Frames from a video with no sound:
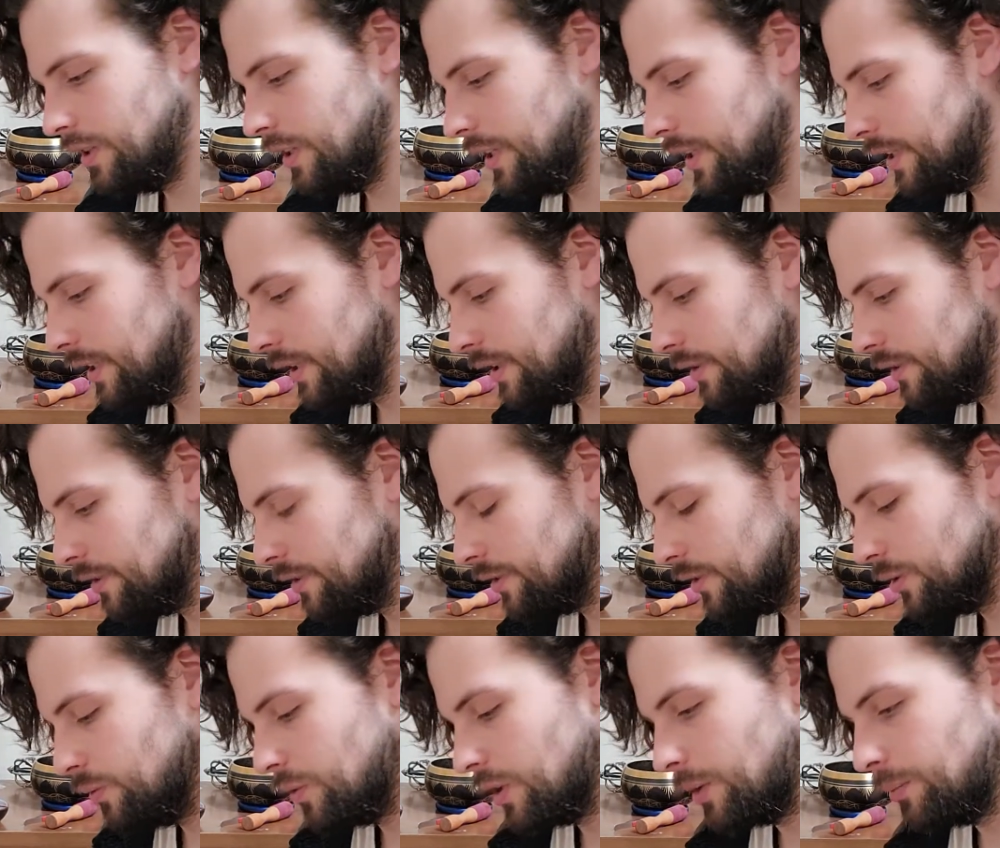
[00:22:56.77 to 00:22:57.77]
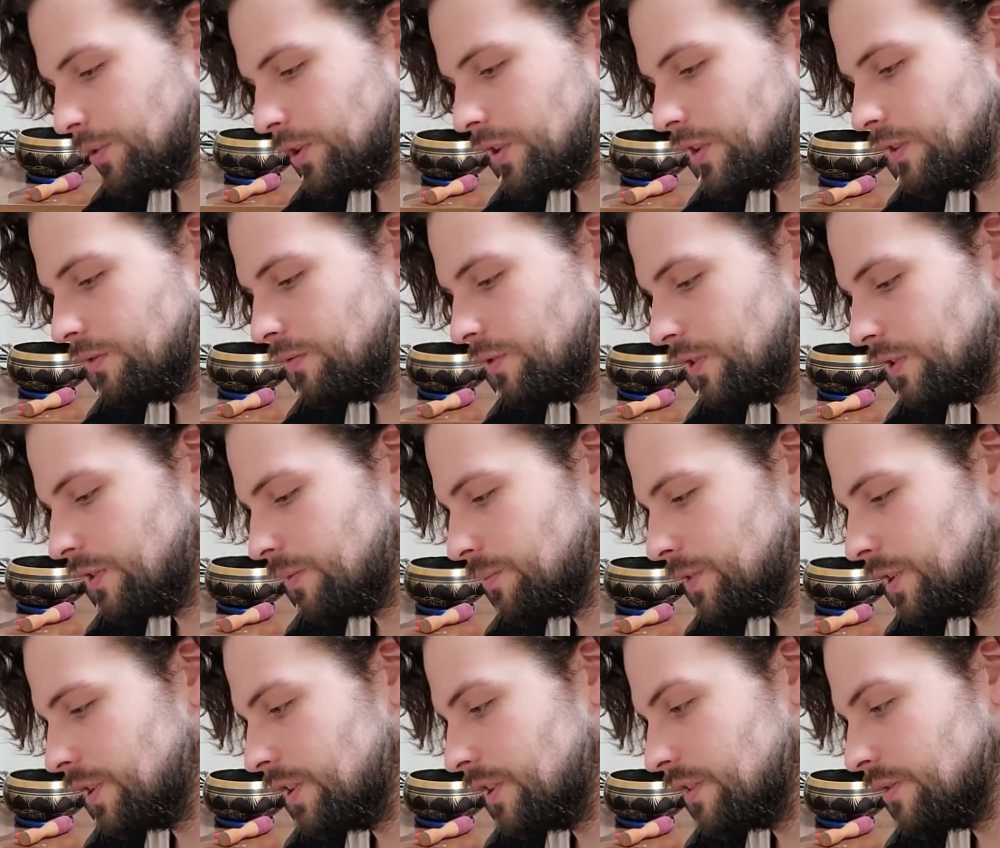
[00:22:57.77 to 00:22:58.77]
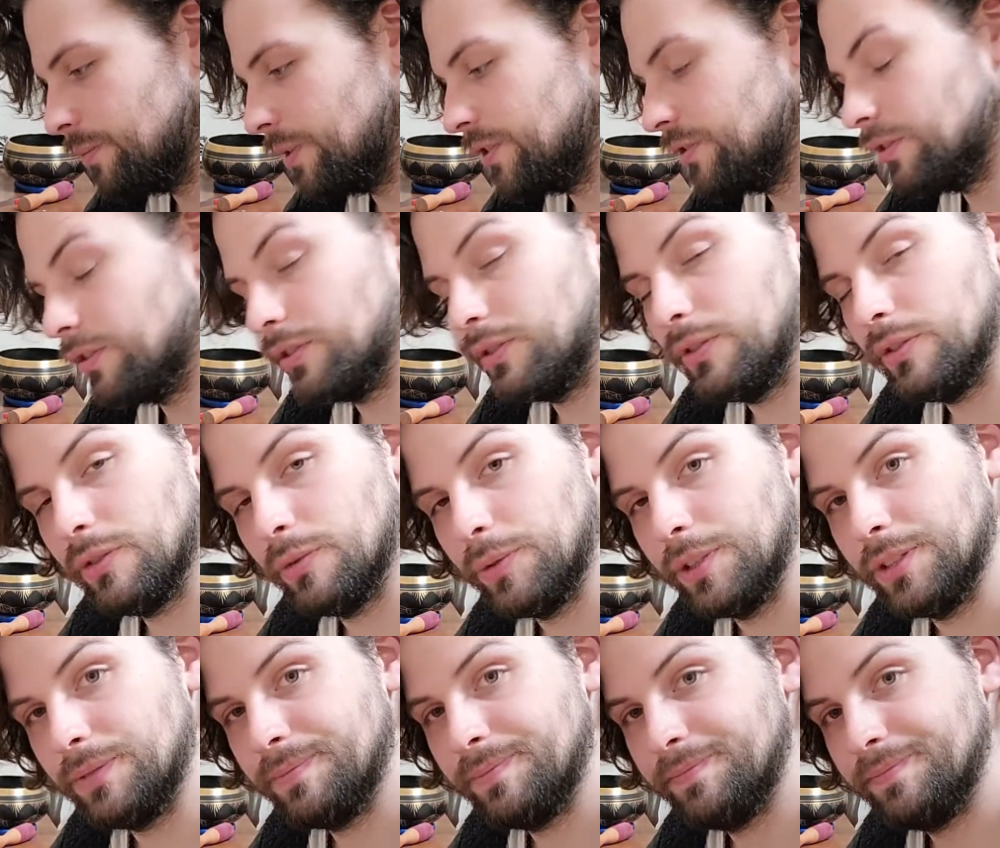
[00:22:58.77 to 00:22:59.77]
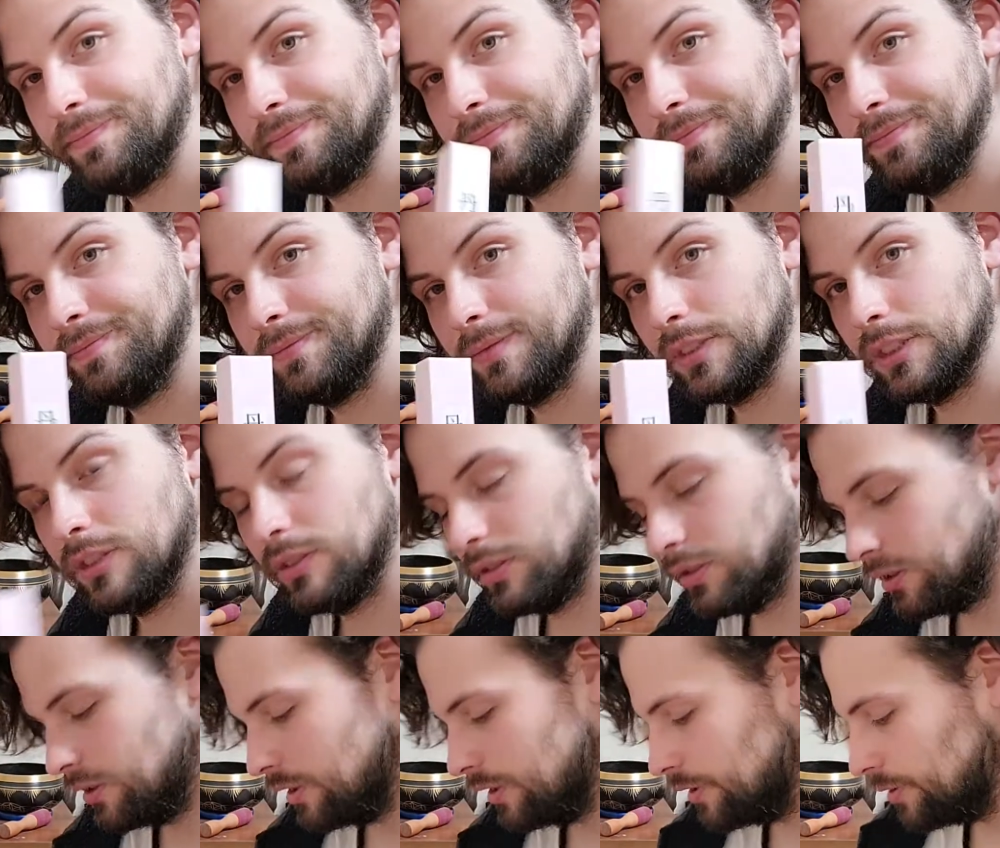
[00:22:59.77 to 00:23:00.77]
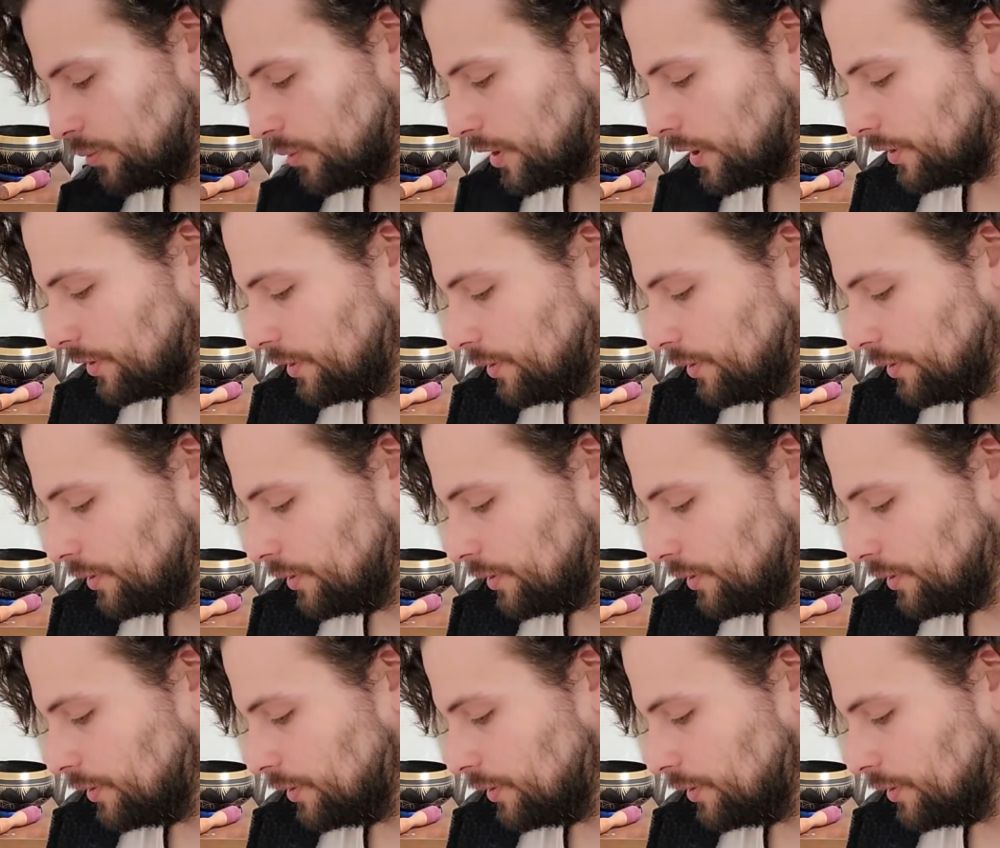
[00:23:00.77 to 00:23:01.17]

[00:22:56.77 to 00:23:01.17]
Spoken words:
And so when I'm looking for something that smells a little sweet, this is what I'll